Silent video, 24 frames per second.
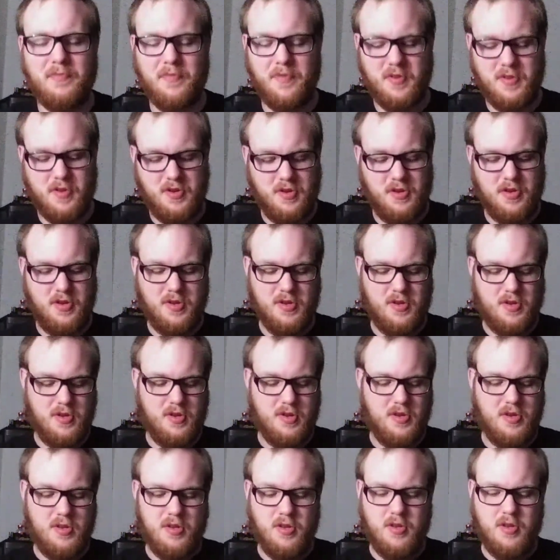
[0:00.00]

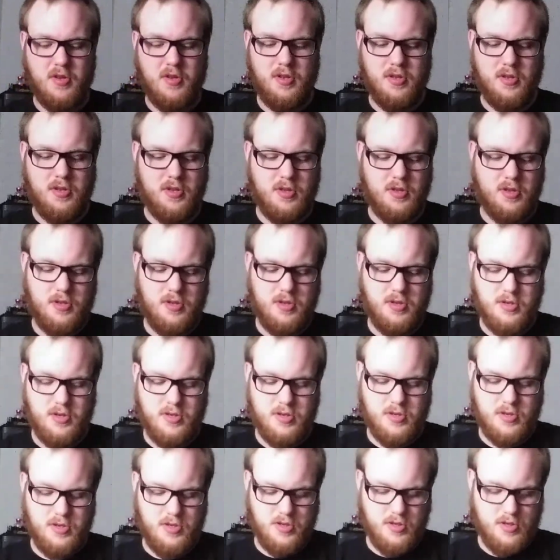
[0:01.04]

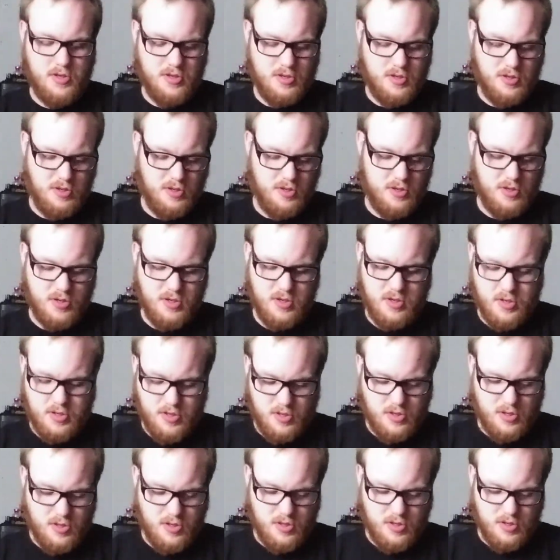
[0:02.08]
(no one is talking)